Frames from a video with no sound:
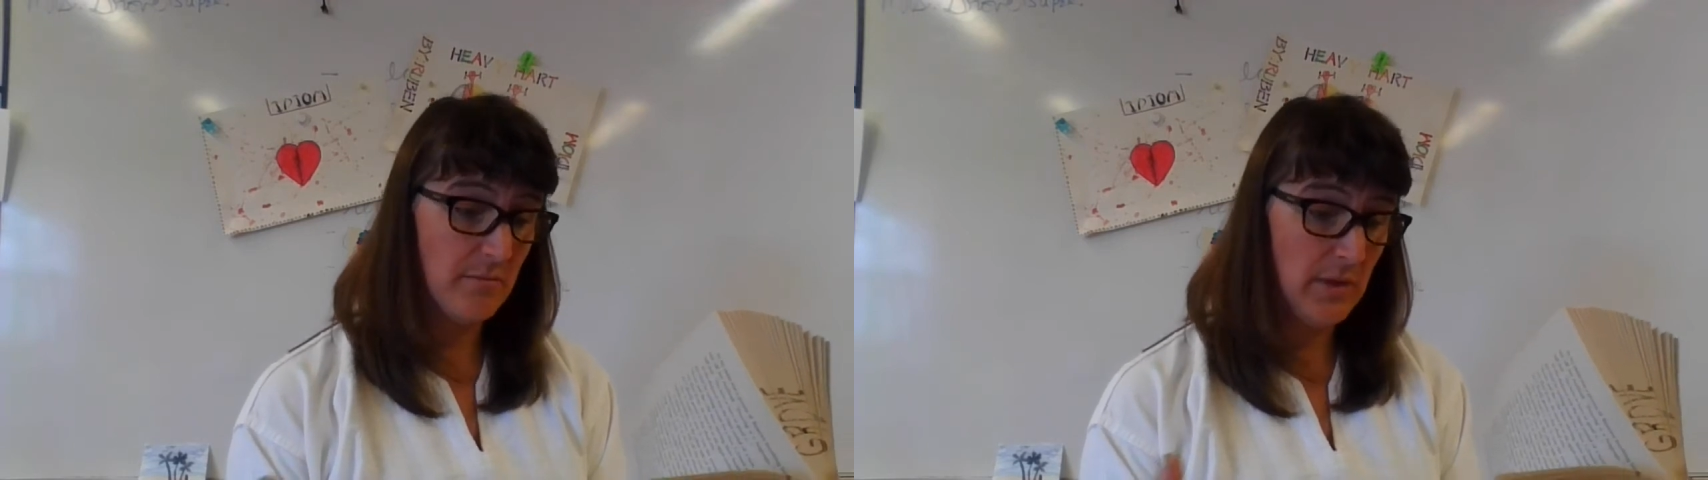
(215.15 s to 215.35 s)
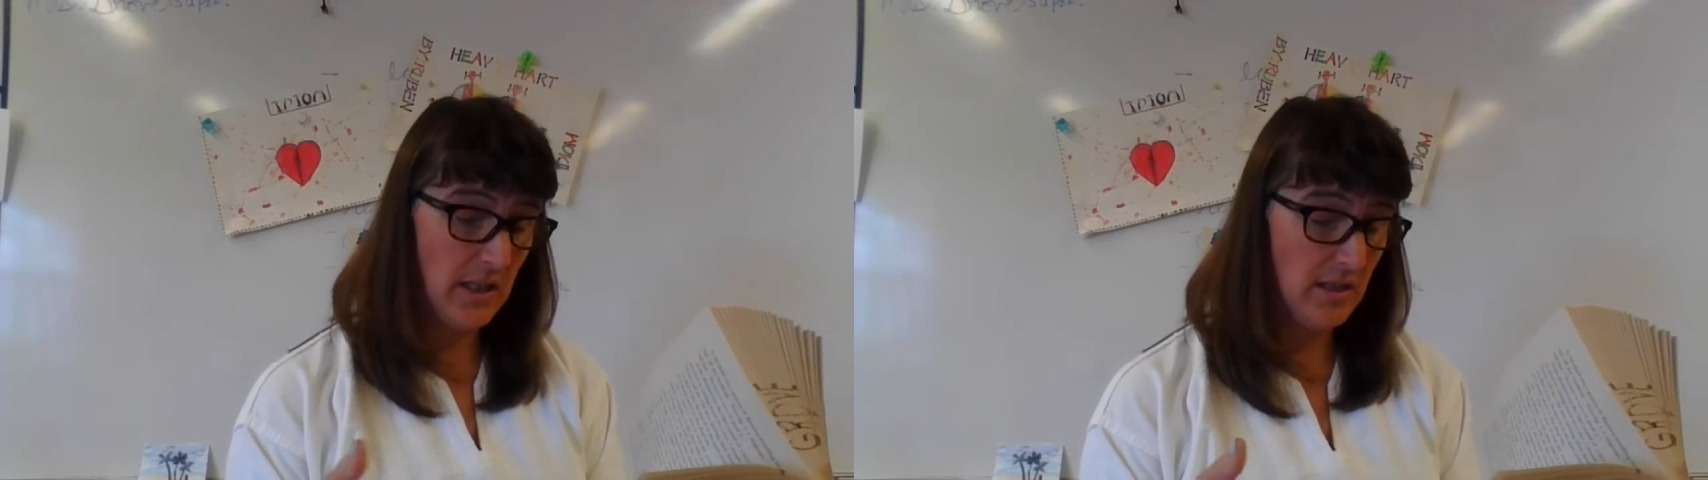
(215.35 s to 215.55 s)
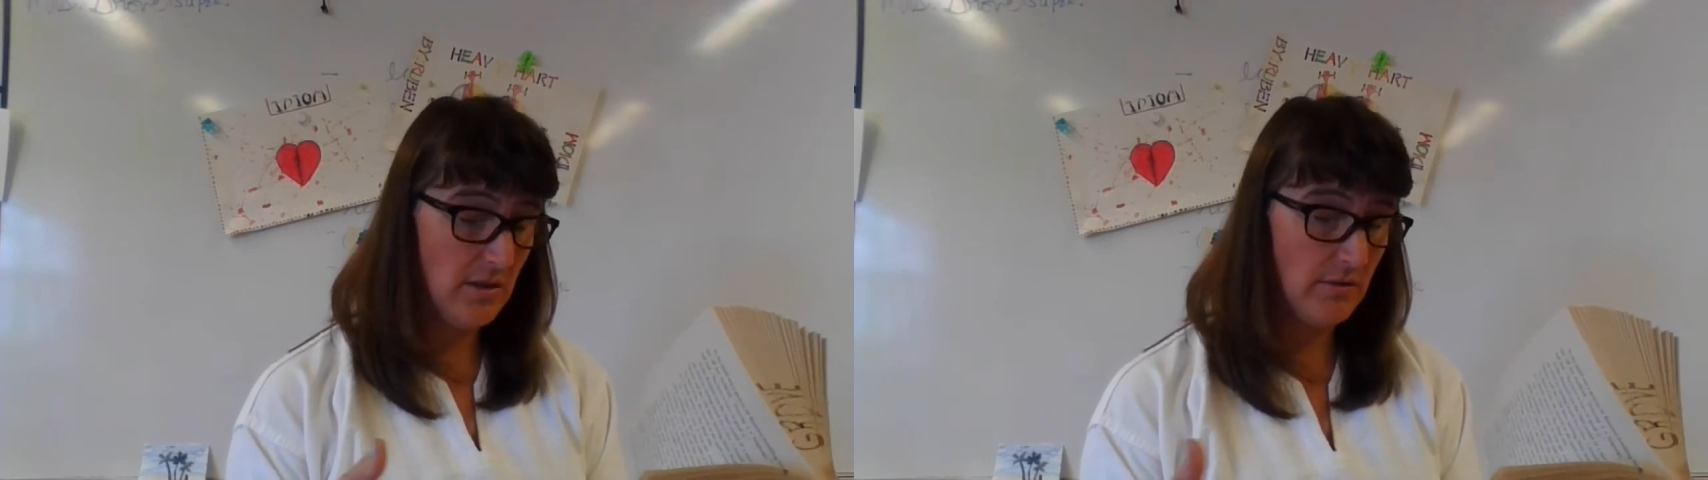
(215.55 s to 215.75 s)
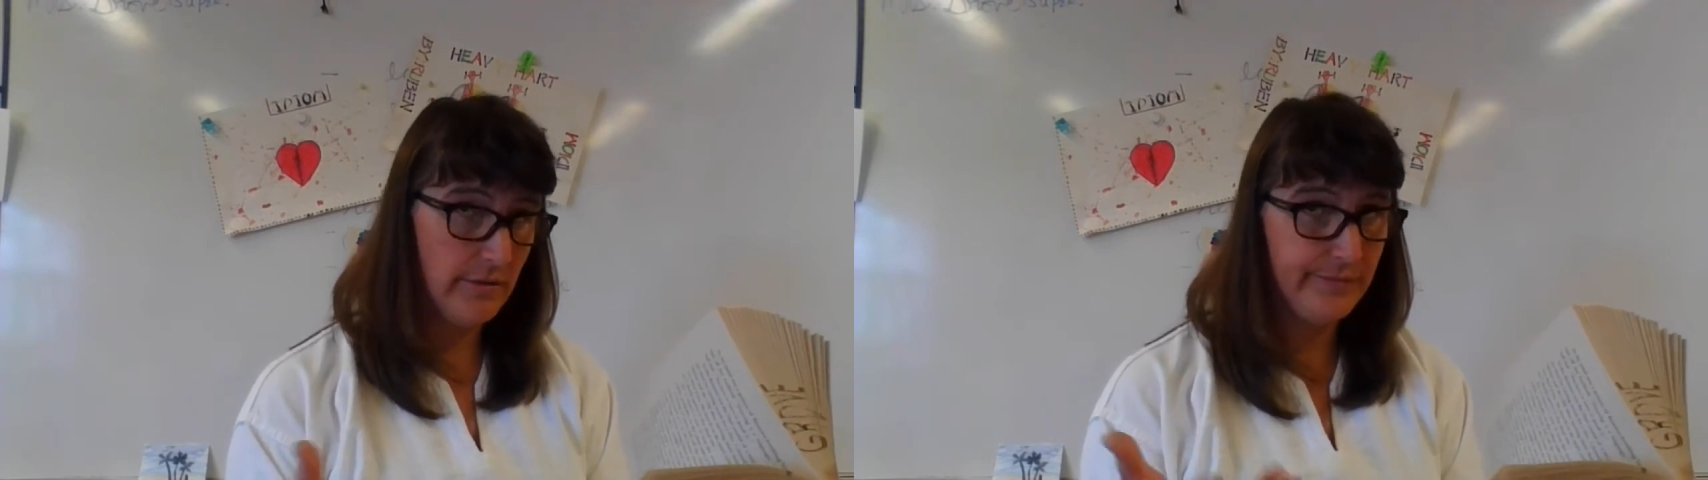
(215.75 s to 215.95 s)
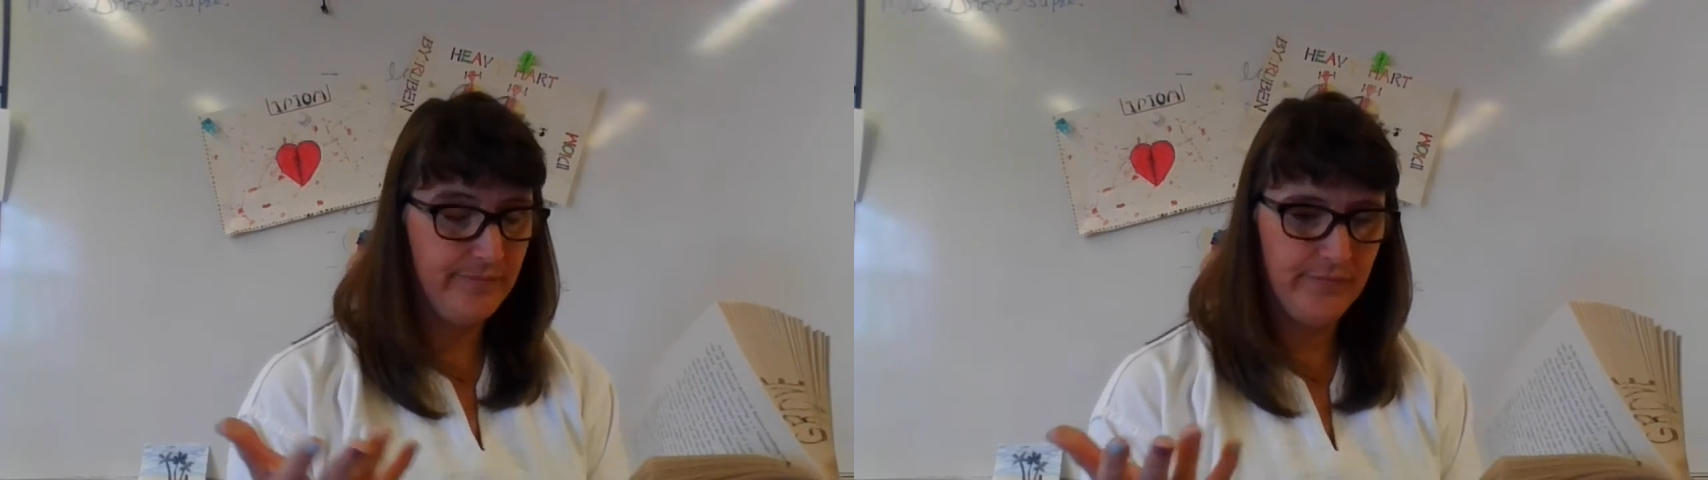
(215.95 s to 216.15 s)
me
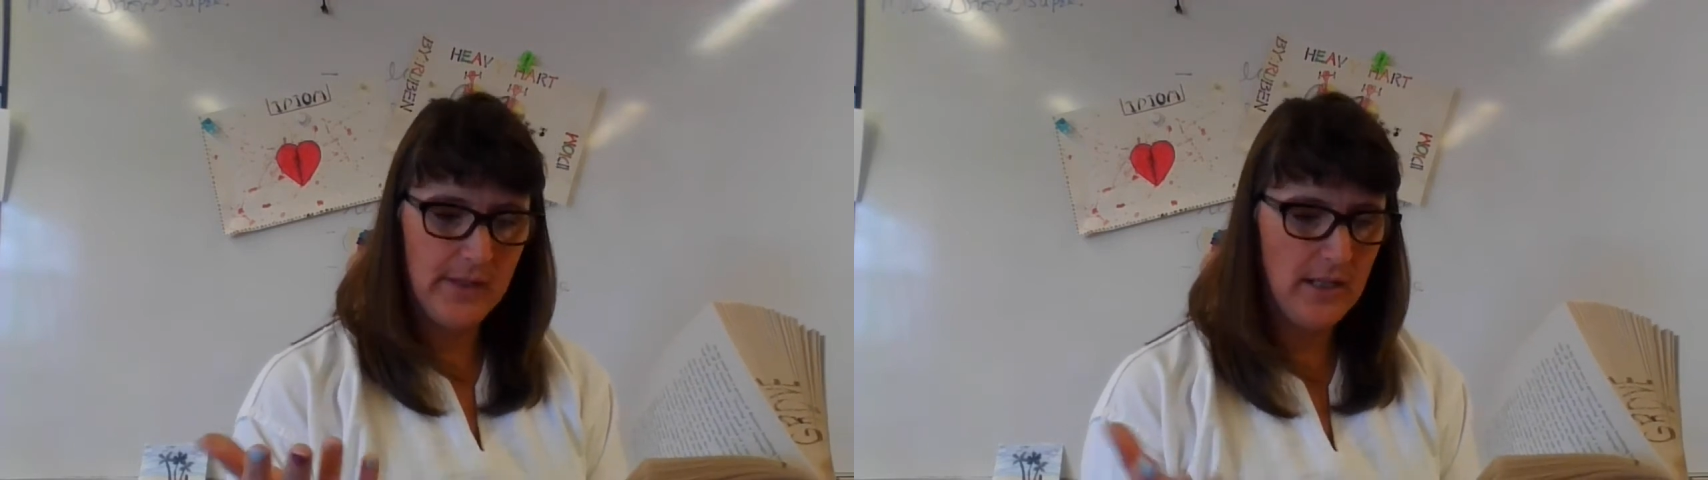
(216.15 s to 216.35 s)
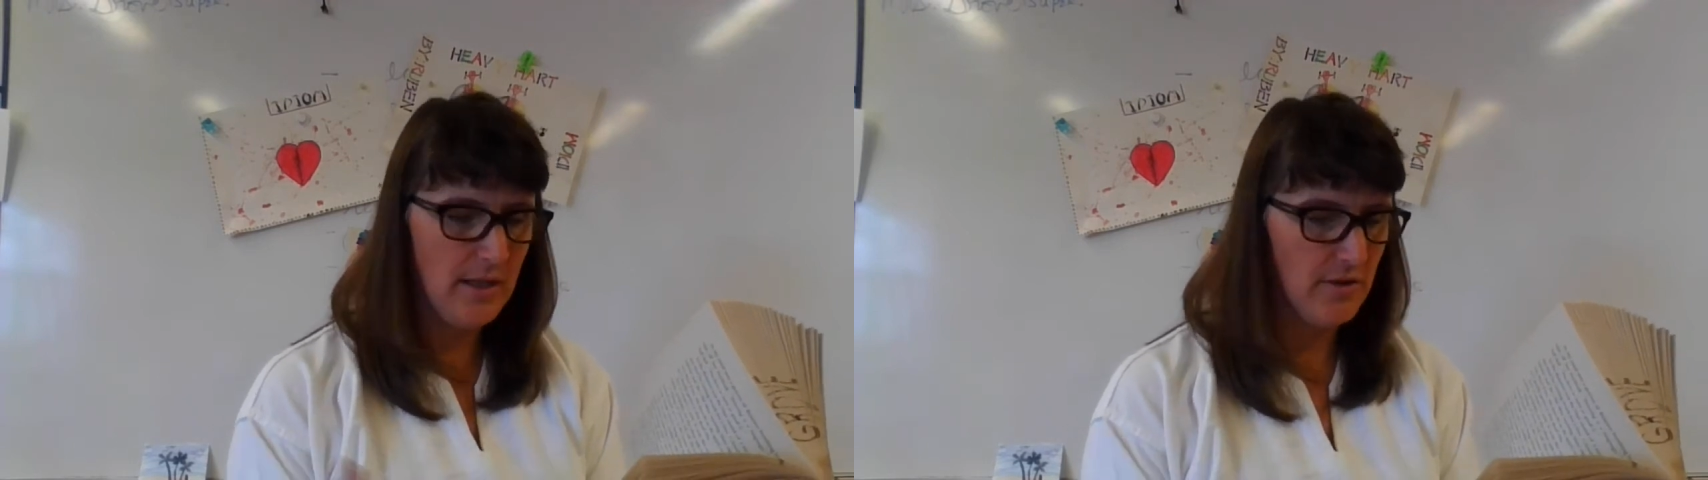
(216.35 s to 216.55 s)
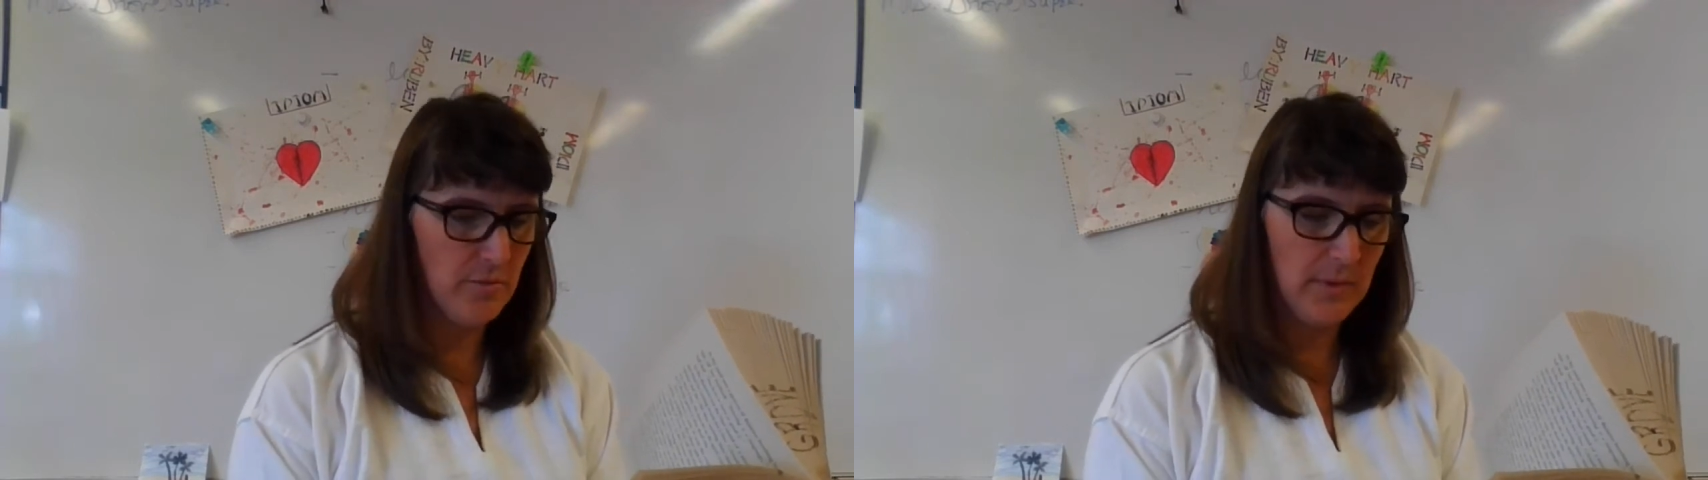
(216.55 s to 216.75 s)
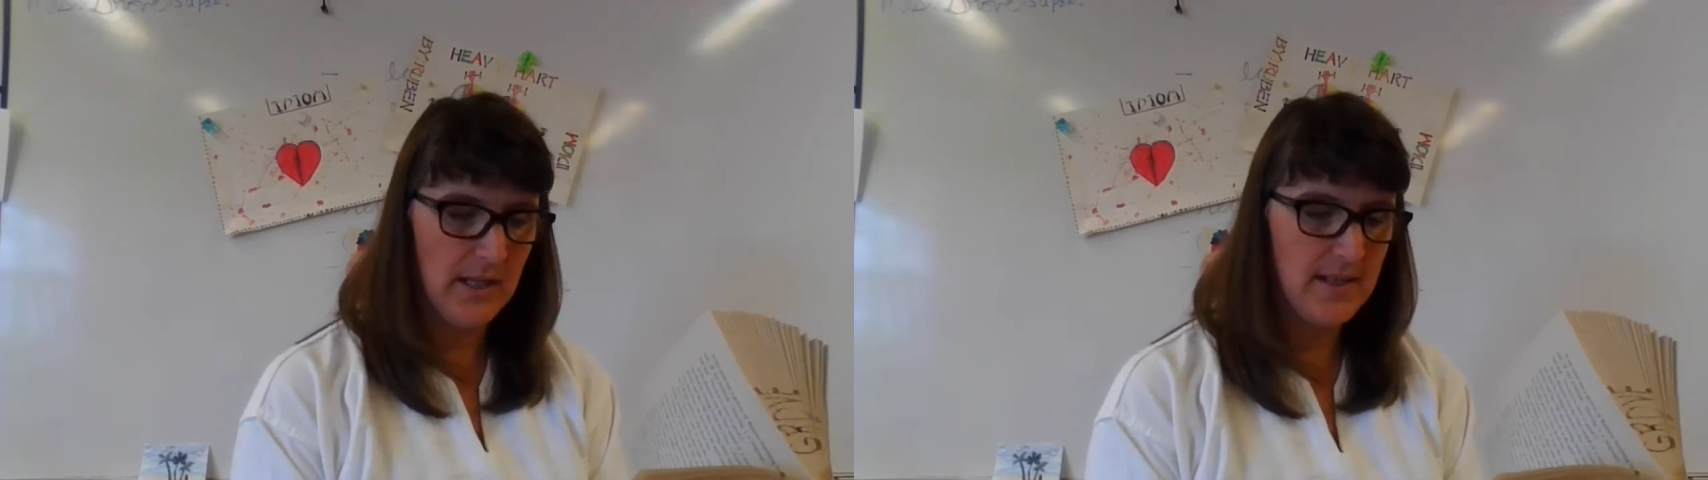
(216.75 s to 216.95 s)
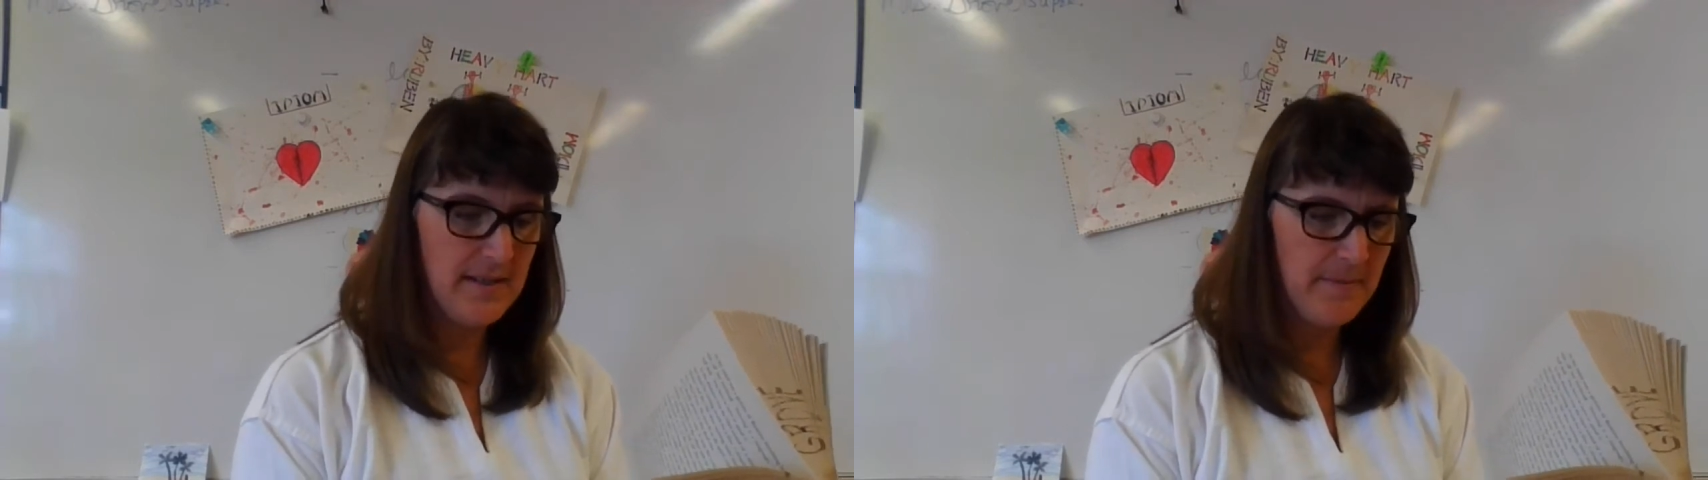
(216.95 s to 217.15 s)
to another
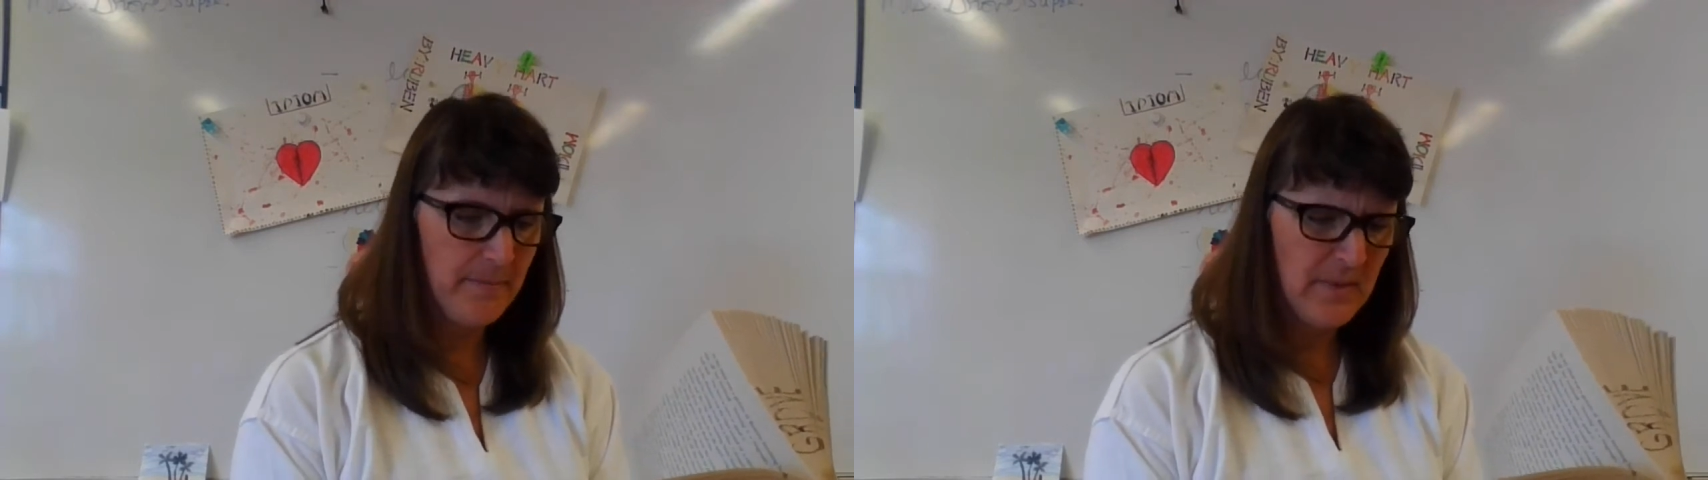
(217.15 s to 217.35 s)
place.